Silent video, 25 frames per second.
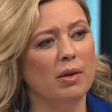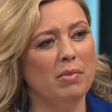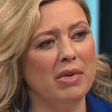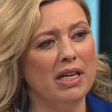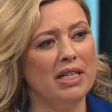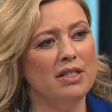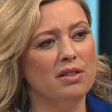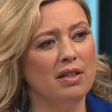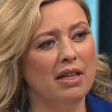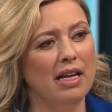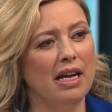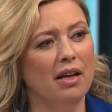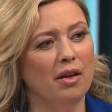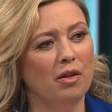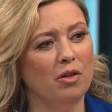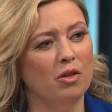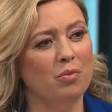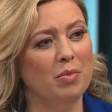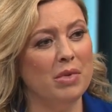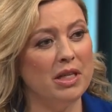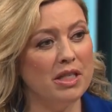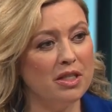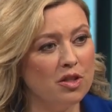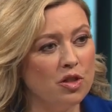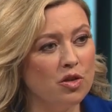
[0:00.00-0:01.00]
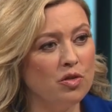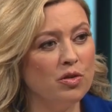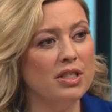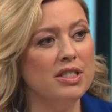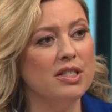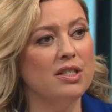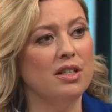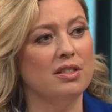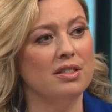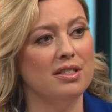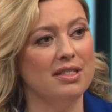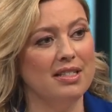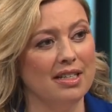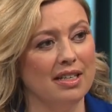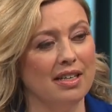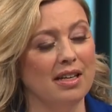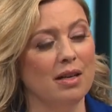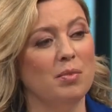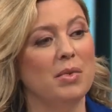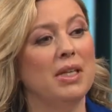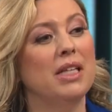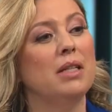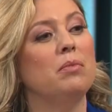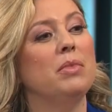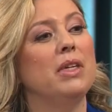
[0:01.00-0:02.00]
Mental Health Ministry starts to
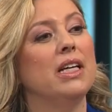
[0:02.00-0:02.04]
come in,